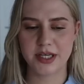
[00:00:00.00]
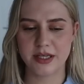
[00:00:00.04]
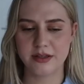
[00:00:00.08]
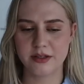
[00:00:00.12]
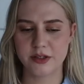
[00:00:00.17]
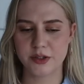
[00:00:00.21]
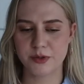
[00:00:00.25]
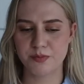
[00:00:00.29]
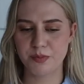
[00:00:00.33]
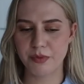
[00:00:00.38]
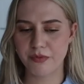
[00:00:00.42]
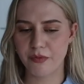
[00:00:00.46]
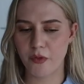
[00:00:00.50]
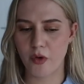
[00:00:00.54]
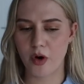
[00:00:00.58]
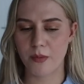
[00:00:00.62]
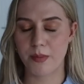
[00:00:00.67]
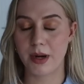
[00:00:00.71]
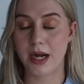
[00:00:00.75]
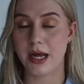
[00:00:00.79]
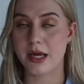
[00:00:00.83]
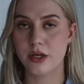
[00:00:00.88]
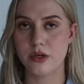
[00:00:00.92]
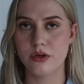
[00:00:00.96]
said this before,
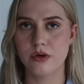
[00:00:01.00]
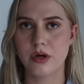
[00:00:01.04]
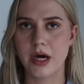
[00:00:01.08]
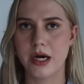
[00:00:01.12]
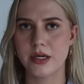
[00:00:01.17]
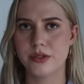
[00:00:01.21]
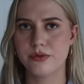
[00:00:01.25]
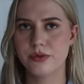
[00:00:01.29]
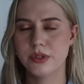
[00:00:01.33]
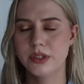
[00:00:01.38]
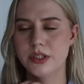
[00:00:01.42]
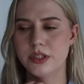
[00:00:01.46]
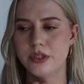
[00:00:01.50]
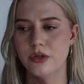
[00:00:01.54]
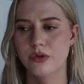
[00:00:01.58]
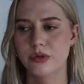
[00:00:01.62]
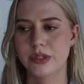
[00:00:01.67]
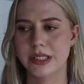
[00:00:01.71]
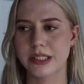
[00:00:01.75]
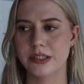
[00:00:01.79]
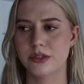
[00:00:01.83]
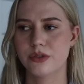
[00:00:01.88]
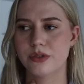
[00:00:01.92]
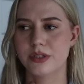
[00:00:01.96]
but like, you guys really don't
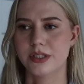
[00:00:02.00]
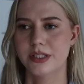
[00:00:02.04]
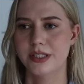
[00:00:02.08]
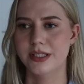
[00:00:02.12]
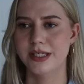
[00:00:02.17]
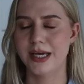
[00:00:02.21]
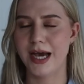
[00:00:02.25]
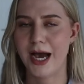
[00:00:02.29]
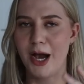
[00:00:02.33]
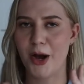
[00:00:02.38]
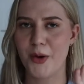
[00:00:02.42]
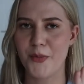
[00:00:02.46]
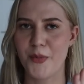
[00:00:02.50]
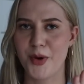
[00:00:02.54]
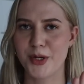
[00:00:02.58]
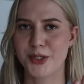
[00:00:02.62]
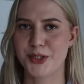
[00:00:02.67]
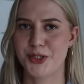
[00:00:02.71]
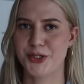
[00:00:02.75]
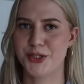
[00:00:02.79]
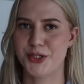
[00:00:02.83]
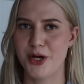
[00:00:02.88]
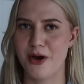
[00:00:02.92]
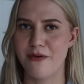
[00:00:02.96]
get to see how
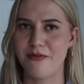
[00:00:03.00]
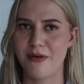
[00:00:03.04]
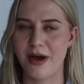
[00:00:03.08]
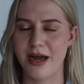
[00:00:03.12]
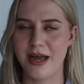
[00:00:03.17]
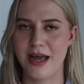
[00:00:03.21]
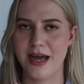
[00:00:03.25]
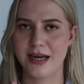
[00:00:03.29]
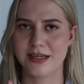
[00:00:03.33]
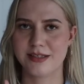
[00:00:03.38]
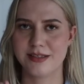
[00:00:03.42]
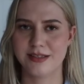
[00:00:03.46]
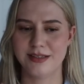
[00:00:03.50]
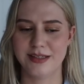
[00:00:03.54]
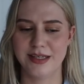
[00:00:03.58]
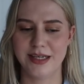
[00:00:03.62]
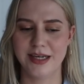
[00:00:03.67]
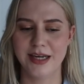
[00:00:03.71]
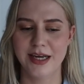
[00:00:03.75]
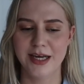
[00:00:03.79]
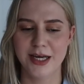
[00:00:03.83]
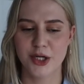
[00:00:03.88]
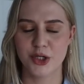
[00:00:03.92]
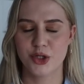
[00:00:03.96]
much stuff I
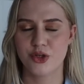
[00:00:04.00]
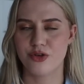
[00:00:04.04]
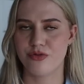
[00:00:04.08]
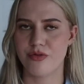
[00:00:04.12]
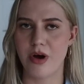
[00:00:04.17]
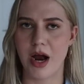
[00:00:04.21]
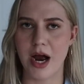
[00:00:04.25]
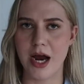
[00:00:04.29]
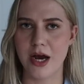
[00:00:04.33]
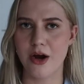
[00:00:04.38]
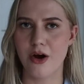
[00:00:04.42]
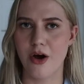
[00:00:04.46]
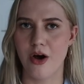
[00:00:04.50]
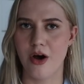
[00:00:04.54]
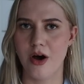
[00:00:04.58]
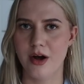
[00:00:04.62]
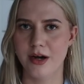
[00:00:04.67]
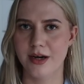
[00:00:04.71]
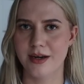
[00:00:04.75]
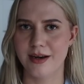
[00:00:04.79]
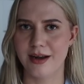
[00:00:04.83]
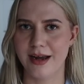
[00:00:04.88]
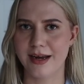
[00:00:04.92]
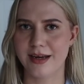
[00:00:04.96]
actually try
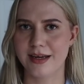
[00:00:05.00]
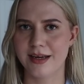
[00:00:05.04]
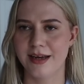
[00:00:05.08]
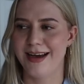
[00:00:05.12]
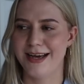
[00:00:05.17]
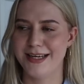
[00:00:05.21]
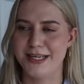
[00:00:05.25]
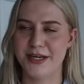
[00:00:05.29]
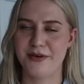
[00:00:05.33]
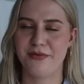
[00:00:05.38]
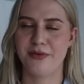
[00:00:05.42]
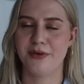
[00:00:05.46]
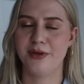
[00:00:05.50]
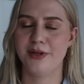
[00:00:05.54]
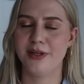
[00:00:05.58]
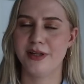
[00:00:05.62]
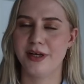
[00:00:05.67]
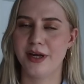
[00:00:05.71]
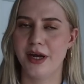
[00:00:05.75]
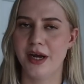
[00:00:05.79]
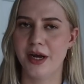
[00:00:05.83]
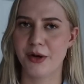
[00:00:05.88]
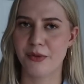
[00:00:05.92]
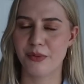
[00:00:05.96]
on. Like, I
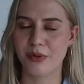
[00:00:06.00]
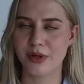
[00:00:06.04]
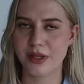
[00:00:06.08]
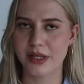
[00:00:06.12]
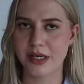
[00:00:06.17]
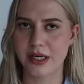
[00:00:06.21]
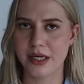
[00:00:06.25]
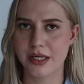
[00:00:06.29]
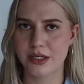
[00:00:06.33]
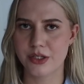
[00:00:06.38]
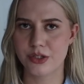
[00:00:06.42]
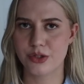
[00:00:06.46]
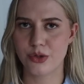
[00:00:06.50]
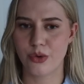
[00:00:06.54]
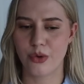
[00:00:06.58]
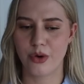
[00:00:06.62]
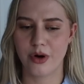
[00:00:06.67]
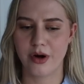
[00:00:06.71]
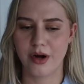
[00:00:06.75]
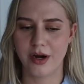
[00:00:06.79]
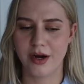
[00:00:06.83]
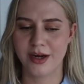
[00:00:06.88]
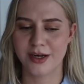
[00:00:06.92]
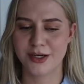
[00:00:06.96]
definitely really
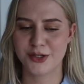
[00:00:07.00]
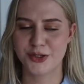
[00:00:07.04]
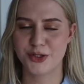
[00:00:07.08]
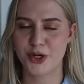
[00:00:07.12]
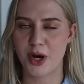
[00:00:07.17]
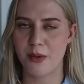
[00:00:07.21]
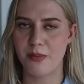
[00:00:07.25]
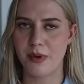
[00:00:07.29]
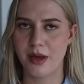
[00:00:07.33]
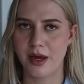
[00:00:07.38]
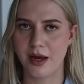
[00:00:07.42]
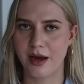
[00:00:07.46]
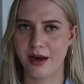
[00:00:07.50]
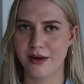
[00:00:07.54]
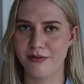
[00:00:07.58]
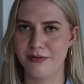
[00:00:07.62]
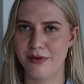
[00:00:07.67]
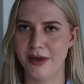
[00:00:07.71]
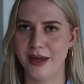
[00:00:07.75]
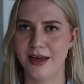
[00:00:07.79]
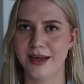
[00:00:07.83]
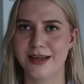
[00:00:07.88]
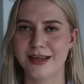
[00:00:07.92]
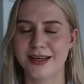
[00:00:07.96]
enjoy shopping. I
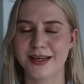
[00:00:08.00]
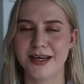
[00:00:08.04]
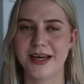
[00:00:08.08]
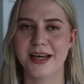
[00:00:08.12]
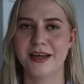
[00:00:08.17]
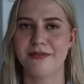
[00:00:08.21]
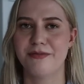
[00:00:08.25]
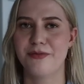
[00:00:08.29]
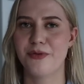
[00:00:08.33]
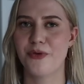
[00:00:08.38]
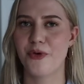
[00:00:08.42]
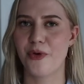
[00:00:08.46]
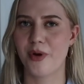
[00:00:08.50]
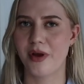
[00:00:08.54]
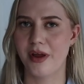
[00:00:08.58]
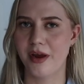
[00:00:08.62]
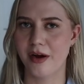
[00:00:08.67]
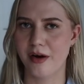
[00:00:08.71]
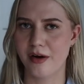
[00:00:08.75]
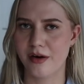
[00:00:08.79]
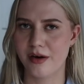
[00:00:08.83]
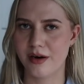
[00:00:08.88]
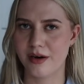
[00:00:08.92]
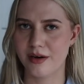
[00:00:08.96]
think if you're
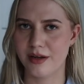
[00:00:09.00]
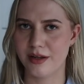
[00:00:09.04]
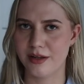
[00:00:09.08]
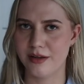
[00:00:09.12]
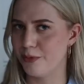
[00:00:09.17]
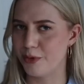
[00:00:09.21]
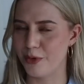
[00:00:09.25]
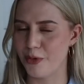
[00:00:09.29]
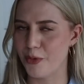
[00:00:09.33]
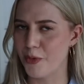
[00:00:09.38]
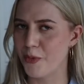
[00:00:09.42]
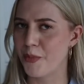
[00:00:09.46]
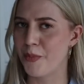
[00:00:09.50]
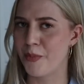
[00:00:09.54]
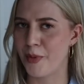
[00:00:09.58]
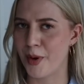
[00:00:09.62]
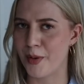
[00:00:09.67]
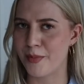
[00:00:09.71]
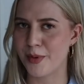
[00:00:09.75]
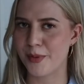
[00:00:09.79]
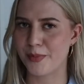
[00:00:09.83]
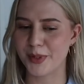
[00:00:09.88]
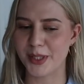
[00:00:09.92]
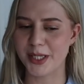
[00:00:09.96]
here, you
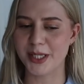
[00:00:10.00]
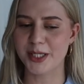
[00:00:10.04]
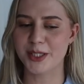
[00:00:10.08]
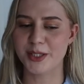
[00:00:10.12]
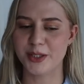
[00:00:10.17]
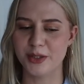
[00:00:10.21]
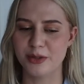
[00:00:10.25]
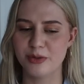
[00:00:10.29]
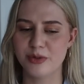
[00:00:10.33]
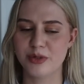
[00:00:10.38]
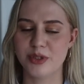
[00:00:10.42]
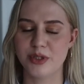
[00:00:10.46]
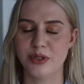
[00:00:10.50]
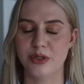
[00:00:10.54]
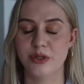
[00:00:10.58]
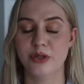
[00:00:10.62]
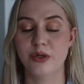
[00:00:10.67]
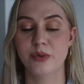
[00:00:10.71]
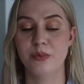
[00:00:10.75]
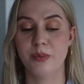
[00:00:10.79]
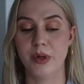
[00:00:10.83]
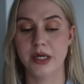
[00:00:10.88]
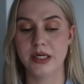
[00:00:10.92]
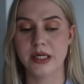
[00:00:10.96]
probably do
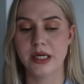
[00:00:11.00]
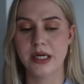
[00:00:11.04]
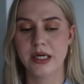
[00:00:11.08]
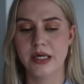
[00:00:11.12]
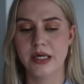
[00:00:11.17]
too, but